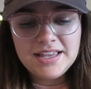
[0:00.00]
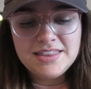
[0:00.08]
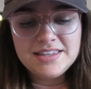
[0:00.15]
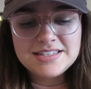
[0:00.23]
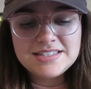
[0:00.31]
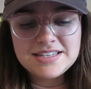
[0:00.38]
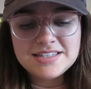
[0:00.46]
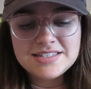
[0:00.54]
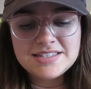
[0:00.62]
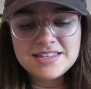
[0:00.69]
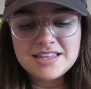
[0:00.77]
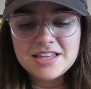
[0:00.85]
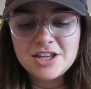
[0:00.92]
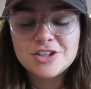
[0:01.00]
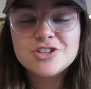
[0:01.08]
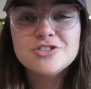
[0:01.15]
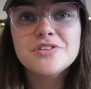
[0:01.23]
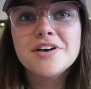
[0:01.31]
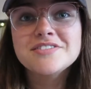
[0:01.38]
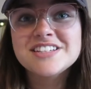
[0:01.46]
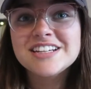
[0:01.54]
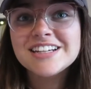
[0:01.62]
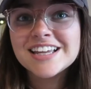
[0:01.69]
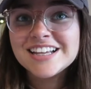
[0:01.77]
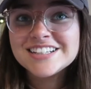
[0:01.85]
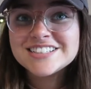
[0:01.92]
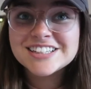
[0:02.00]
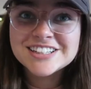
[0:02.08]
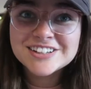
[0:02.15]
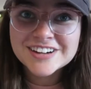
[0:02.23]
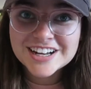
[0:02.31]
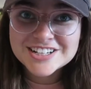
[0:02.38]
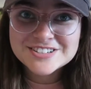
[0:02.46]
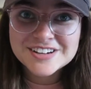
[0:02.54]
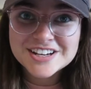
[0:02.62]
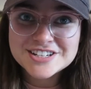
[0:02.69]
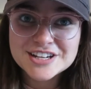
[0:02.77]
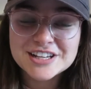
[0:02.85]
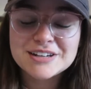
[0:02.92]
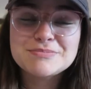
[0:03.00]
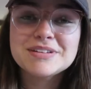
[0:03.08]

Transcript: and this is the two thousand eighteen graduation.